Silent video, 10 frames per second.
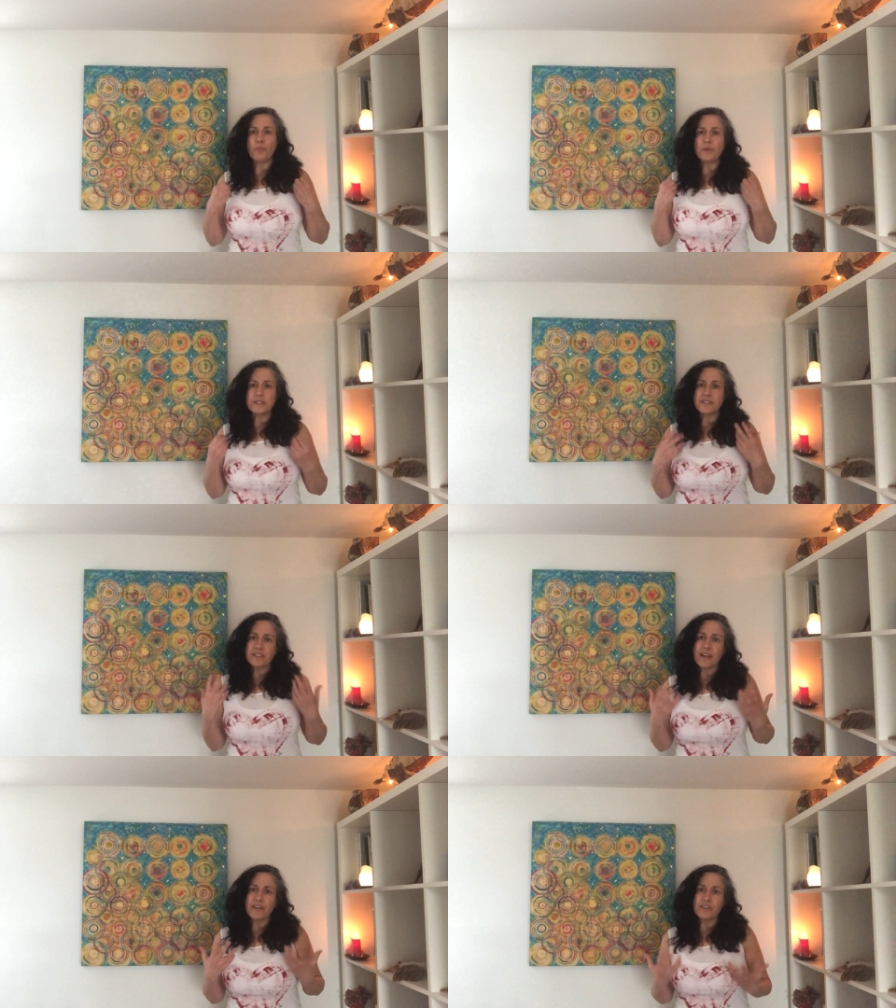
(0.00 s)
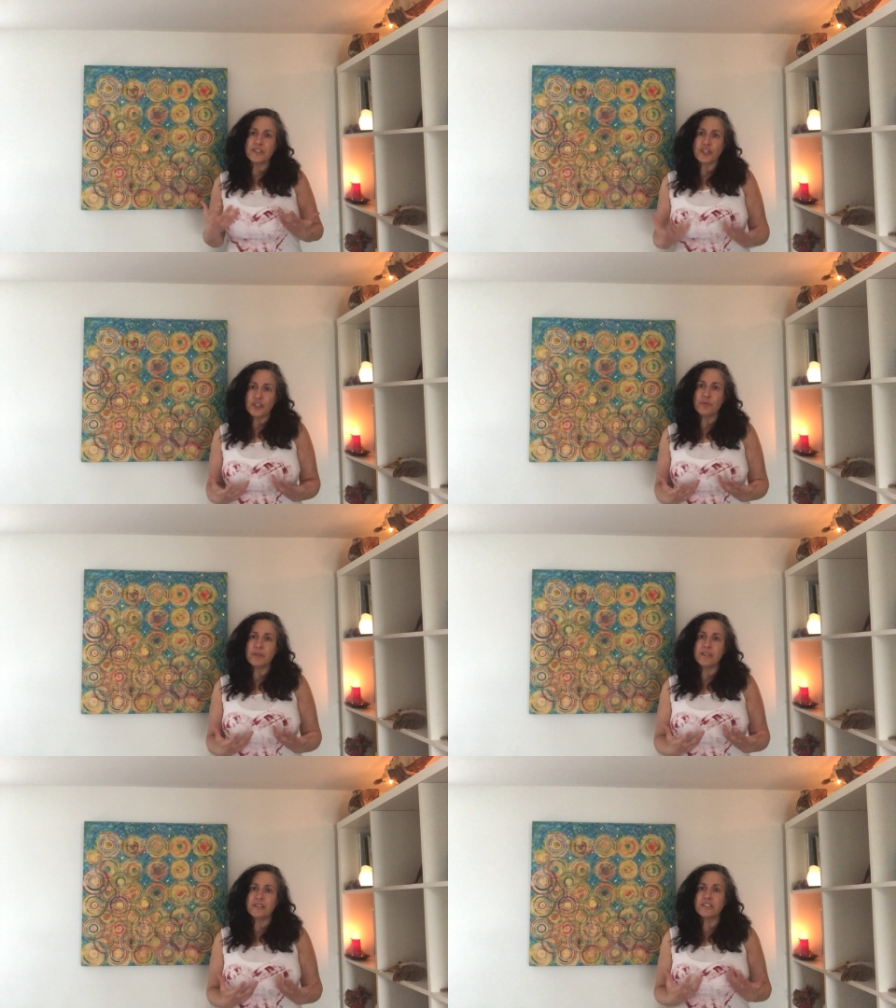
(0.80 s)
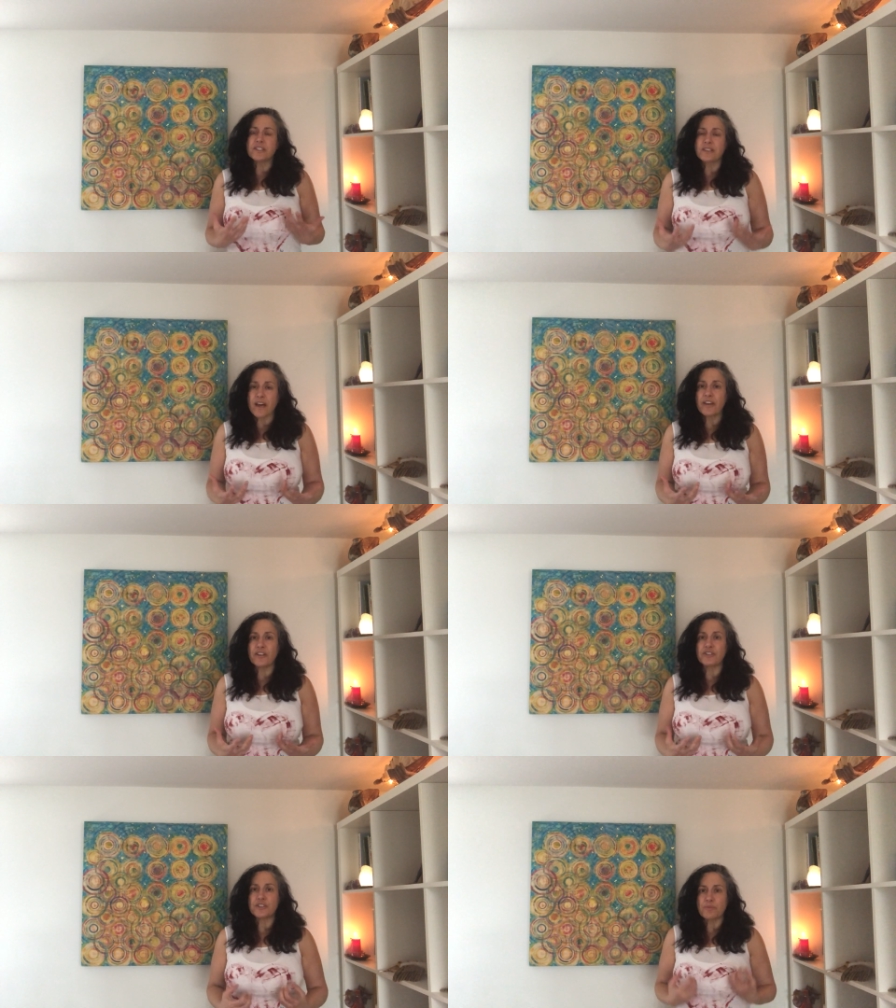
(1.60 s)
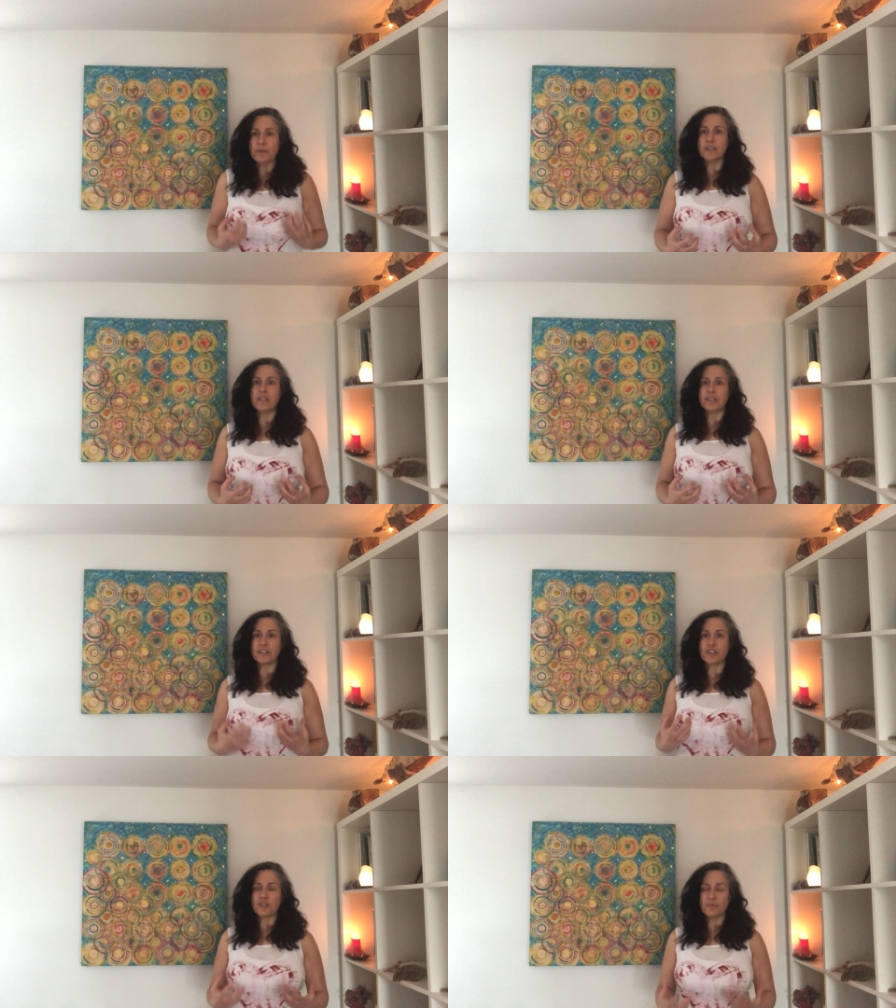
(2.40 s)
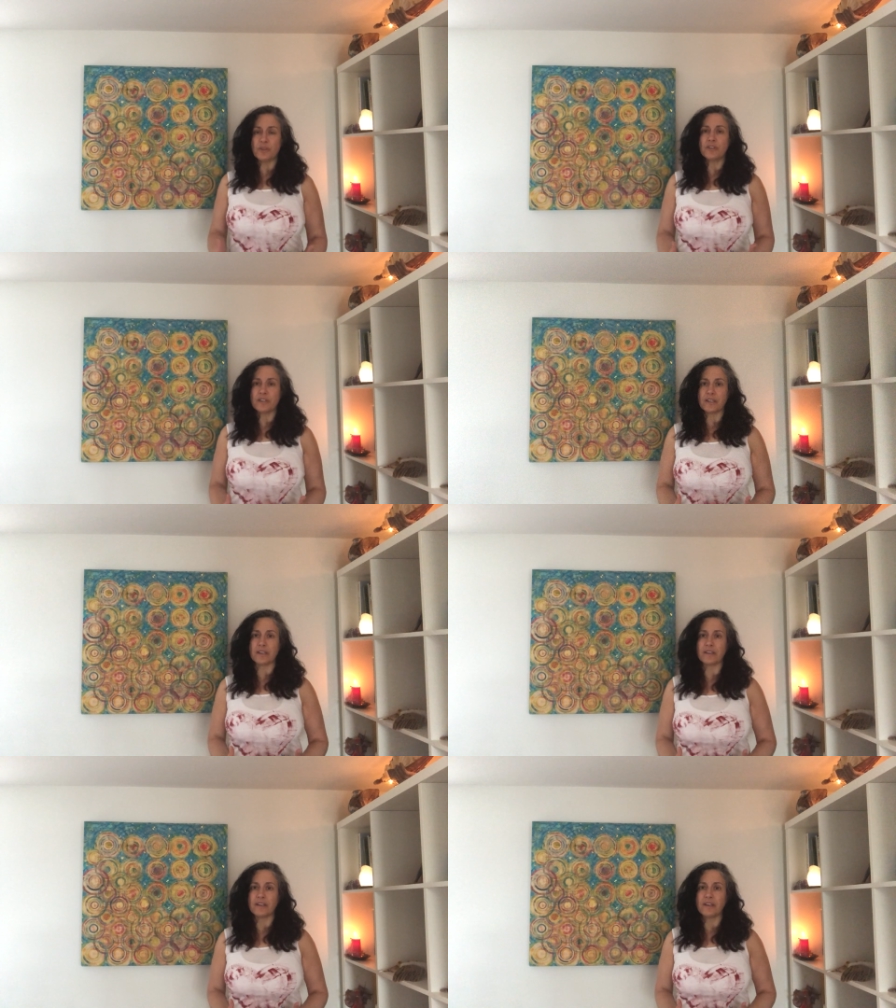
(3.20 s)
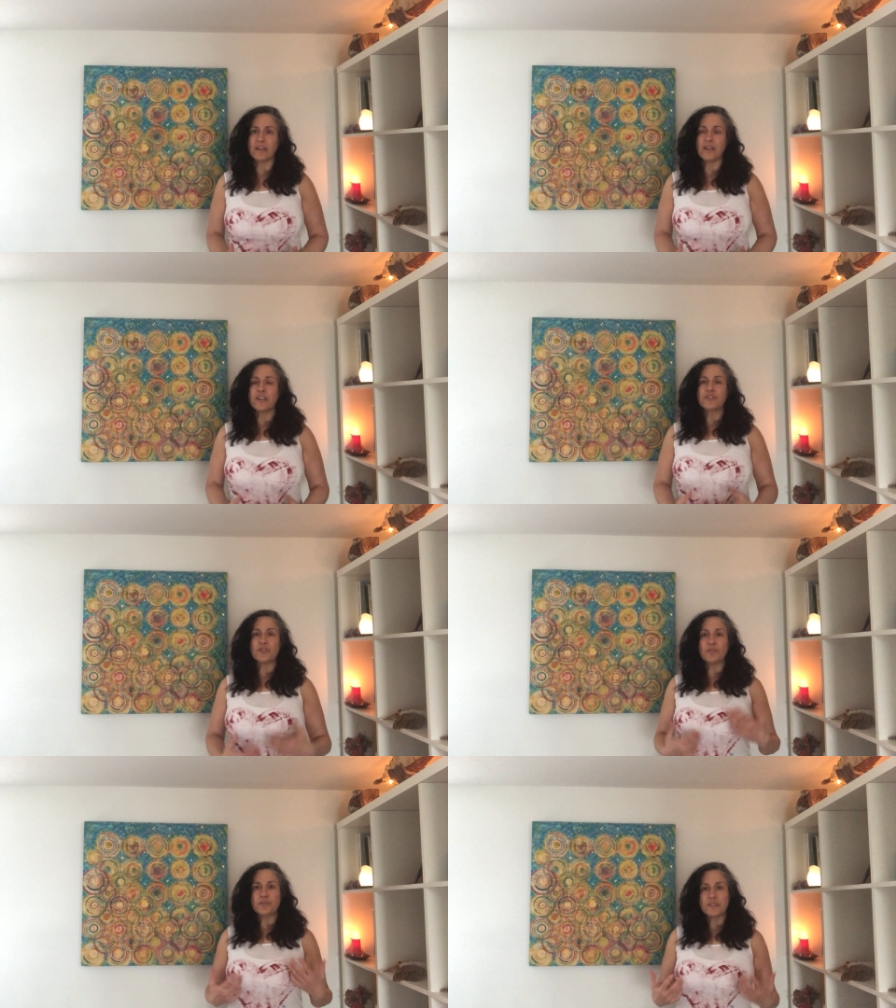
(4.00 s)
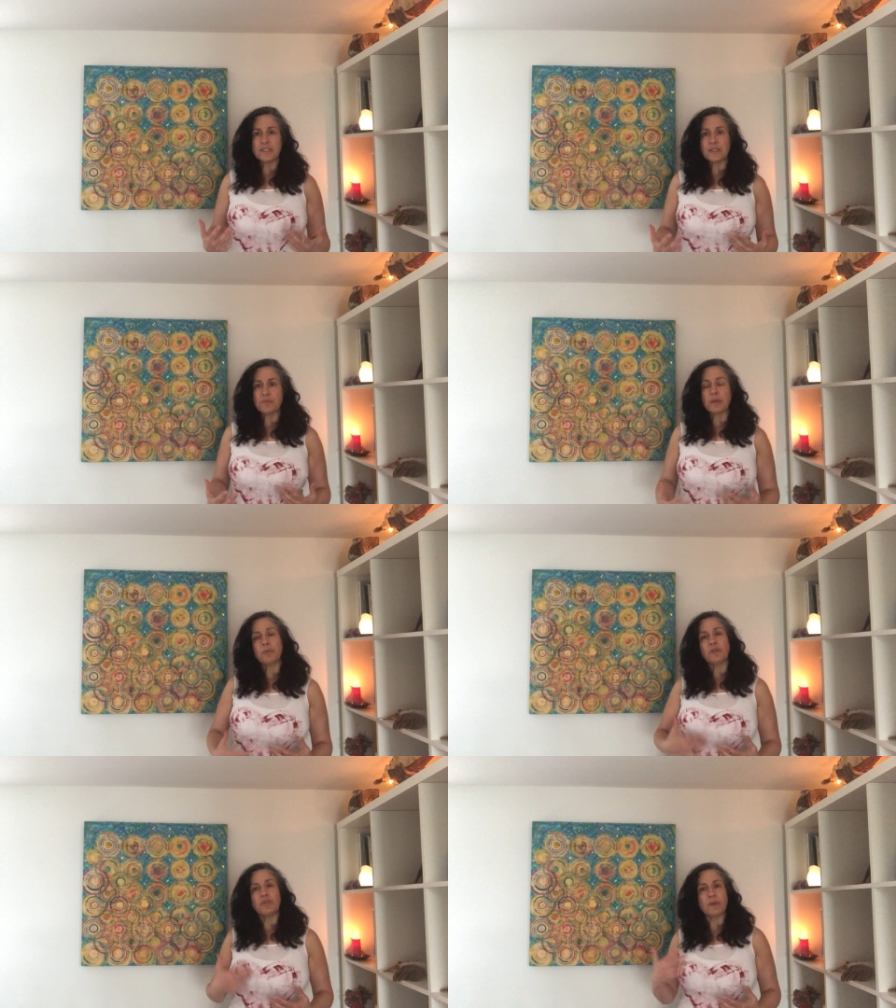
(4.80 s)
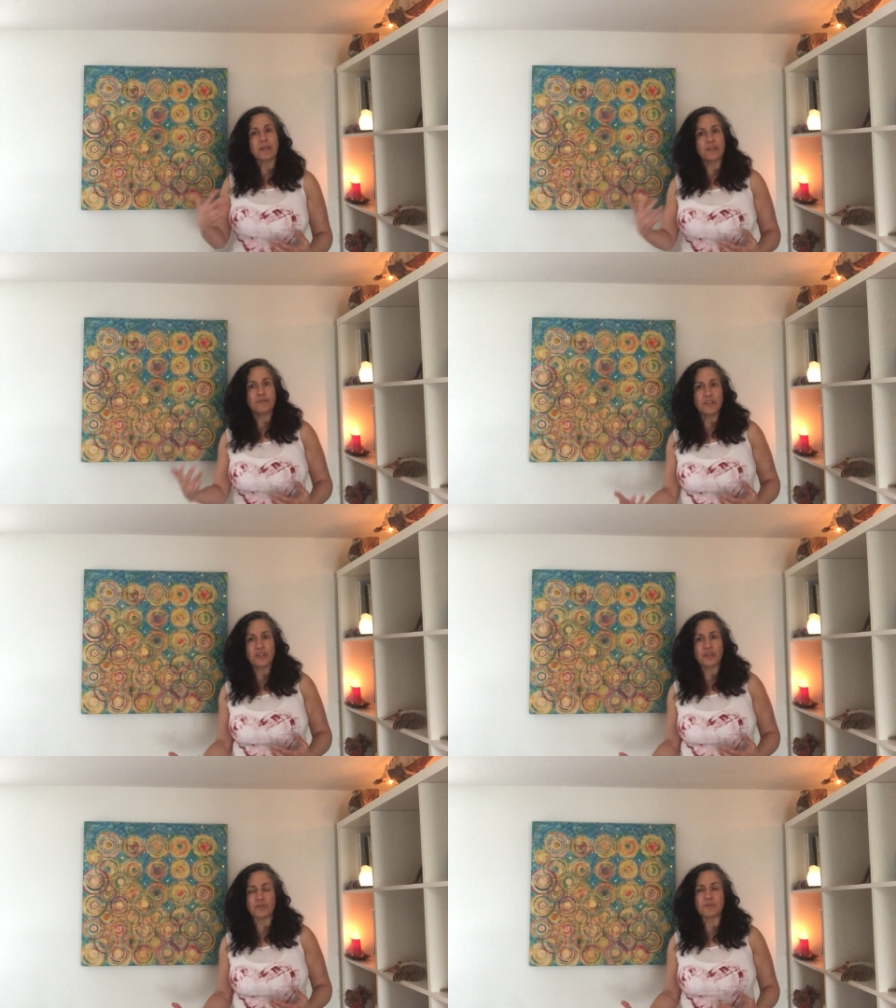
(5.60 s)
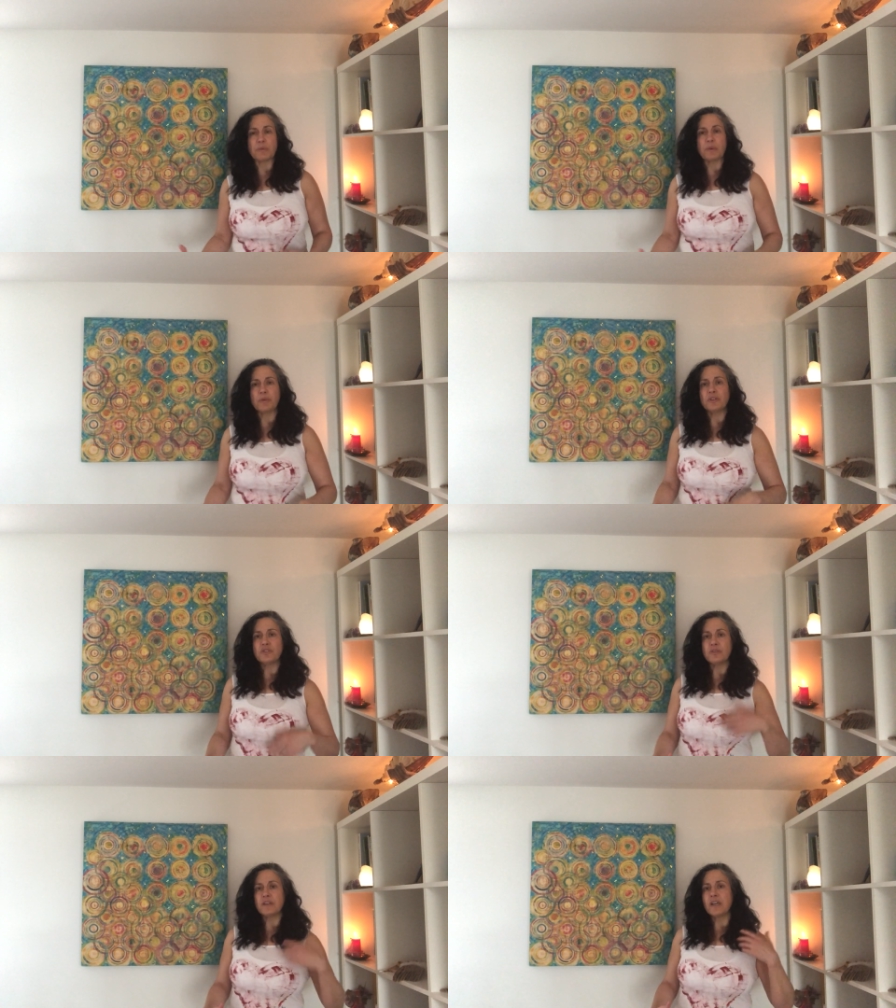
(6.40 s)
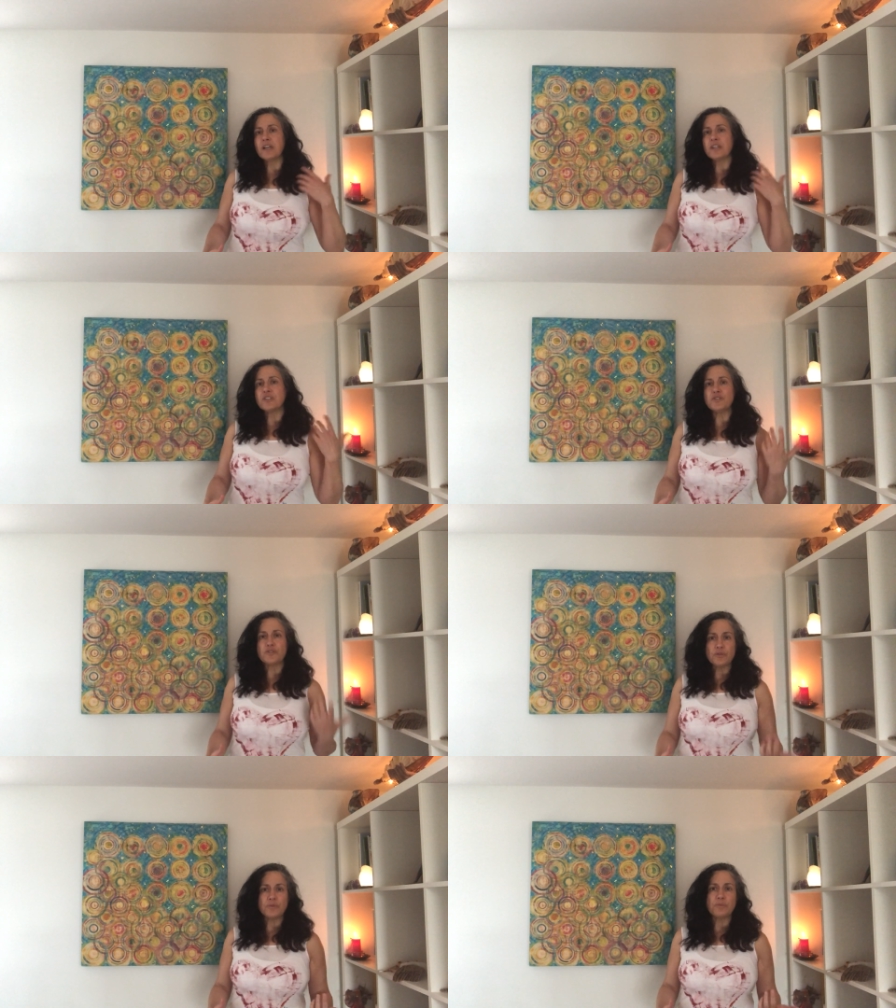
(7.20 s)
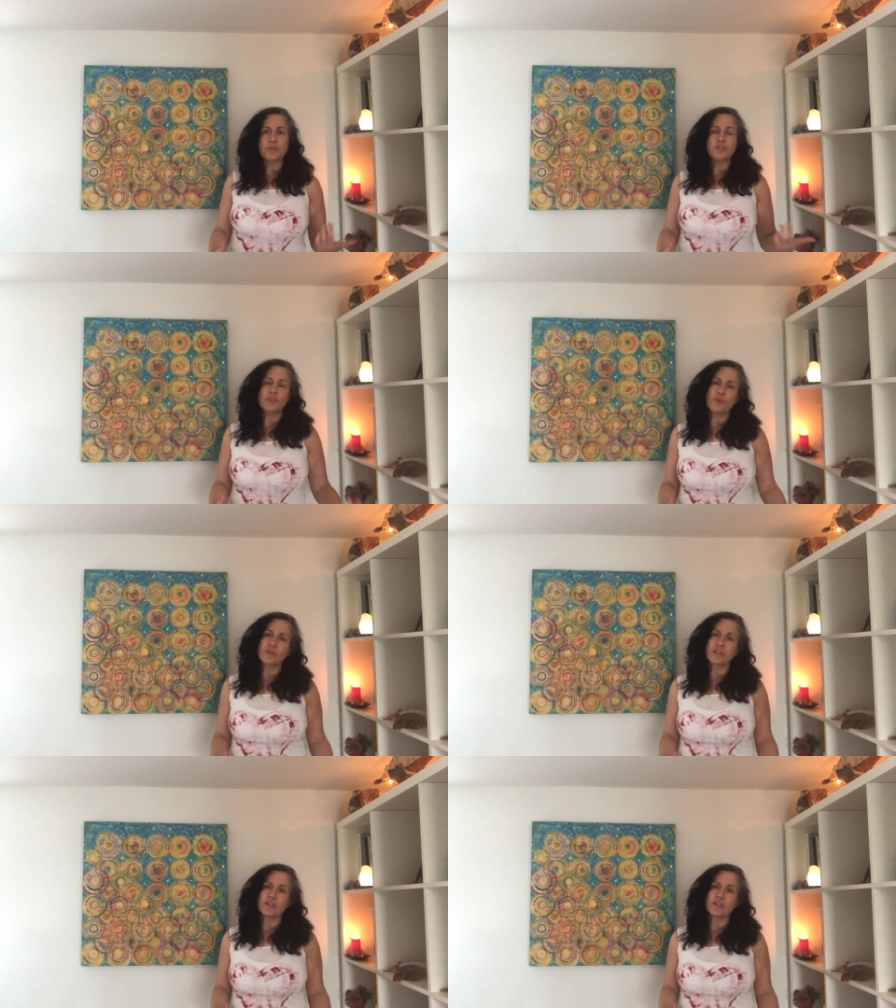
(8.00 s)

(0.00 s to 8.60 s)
we still have this human desire to be in community. So you see, people are making videos. People are doing Zoom yoga